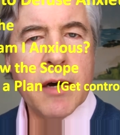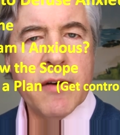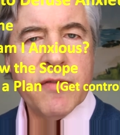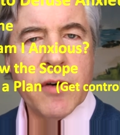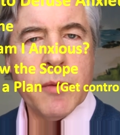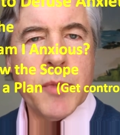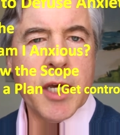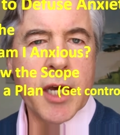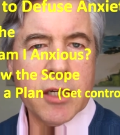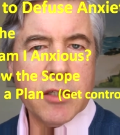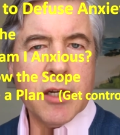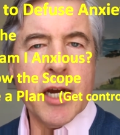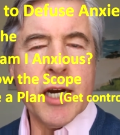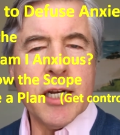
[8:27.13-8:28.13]
from the
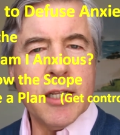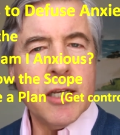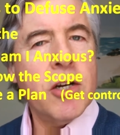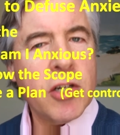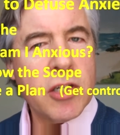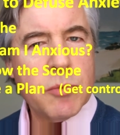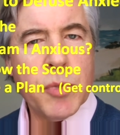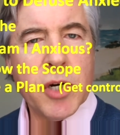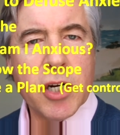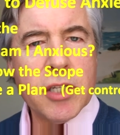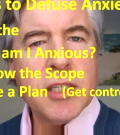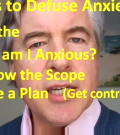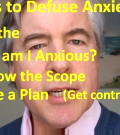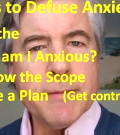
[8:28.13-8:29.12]
anxiety that you're
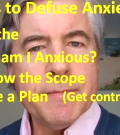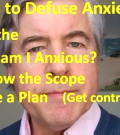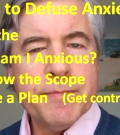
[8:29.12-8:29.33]
experiencing.